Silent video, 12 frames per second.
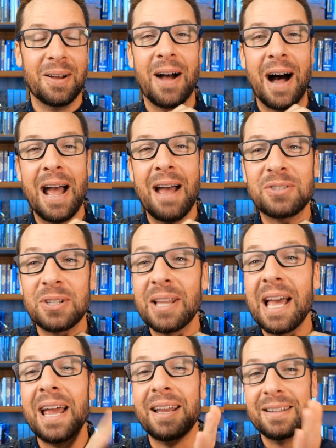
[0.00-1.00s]
I have
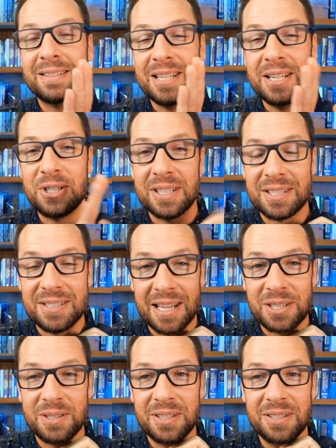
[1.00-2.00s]
delayed teaching this
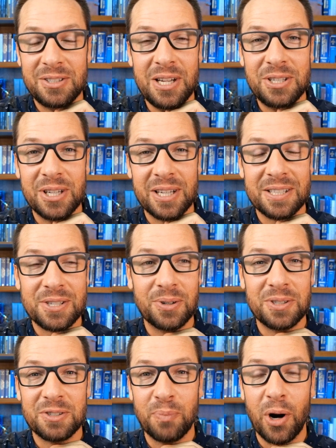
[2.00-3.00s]
next teaching in the
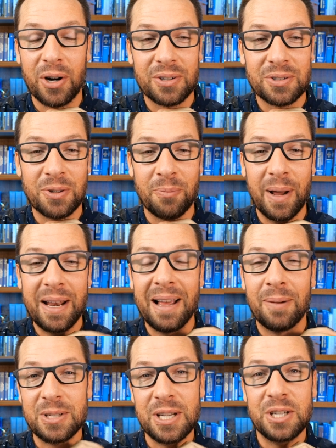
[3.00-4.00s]
series of Mark. So Monday
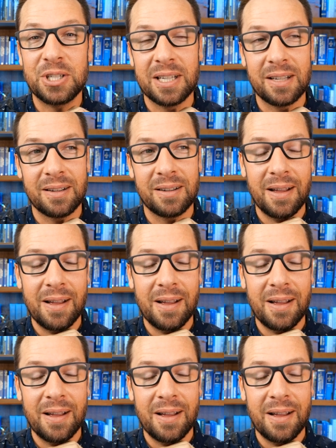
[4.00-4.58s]
I'm teaching